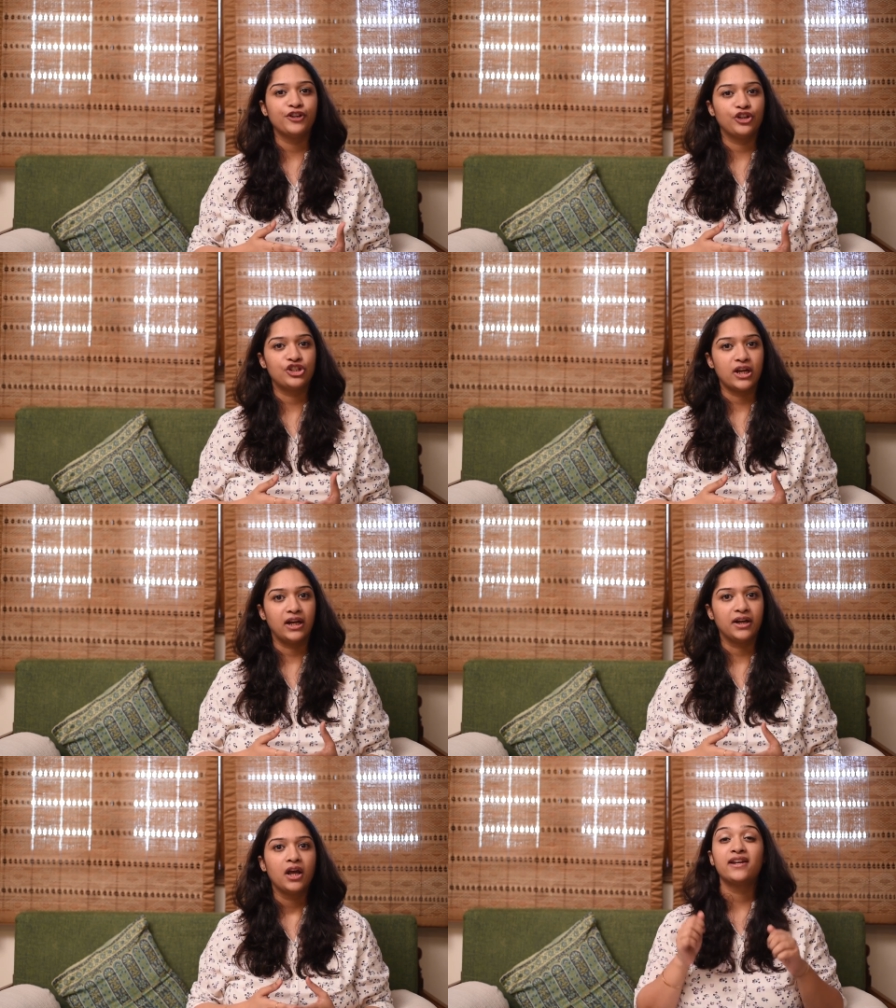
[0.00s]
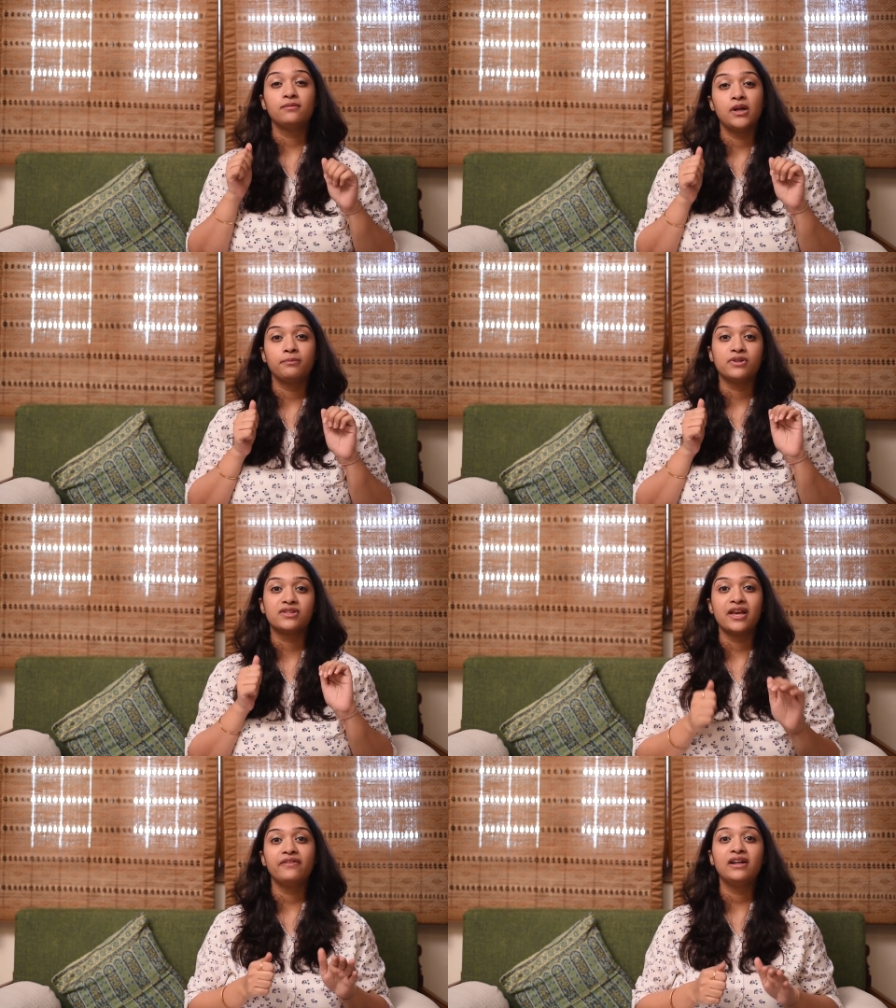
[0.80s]
for your child. Item number
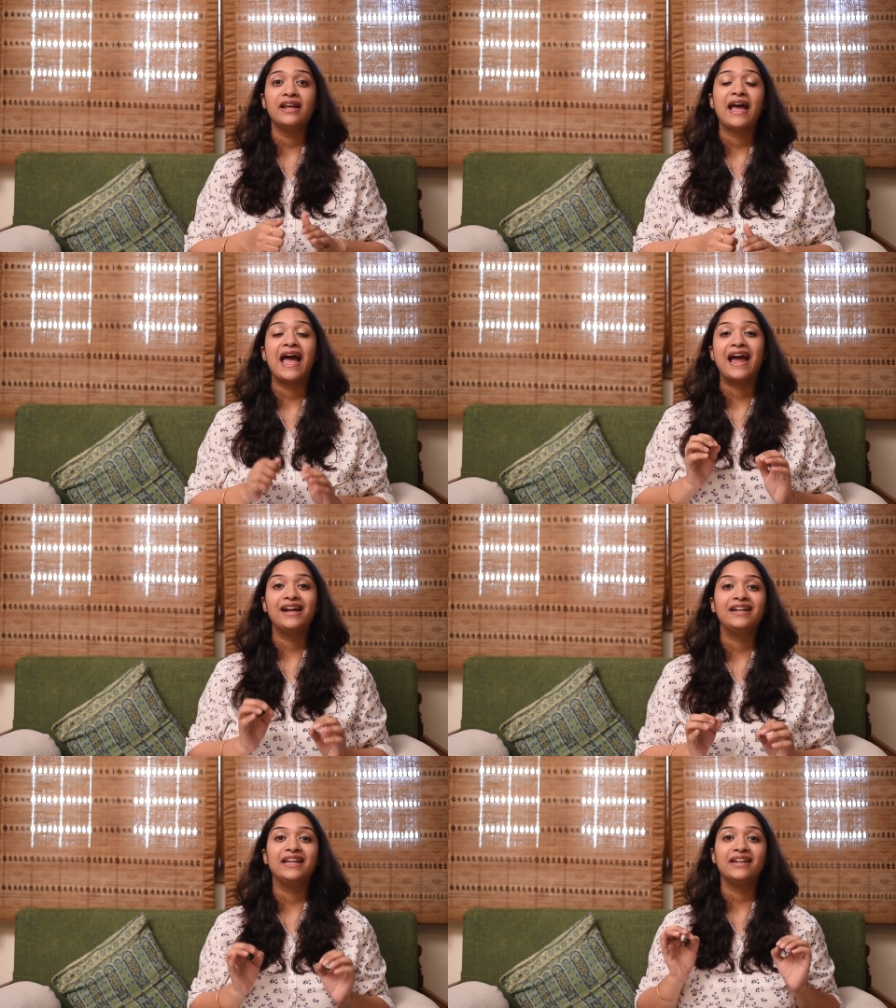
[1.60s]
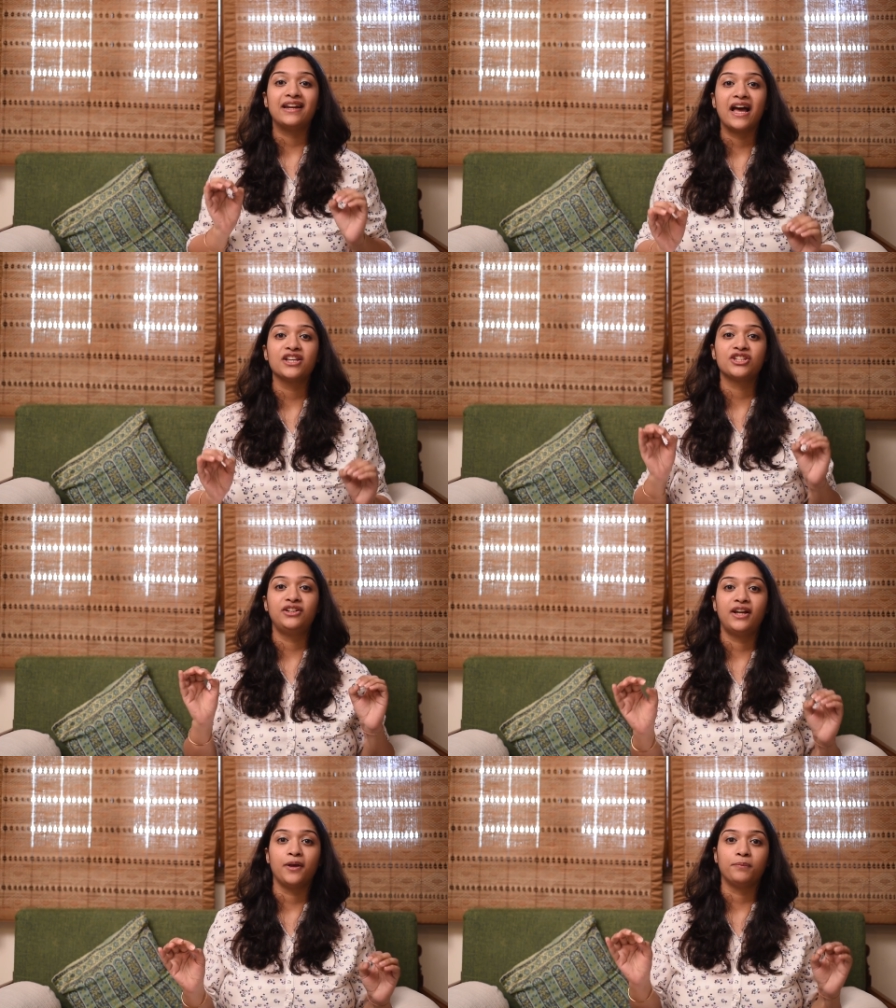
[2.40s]
7, anti-rash
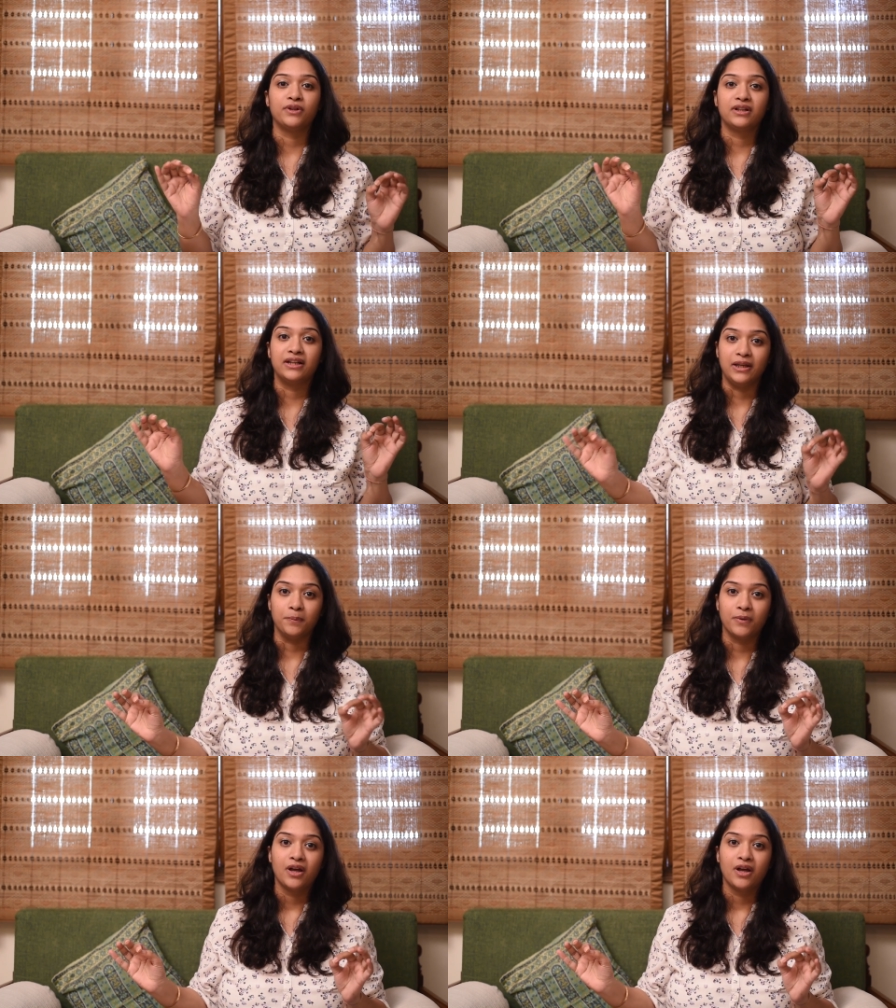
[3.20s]
diaper cream.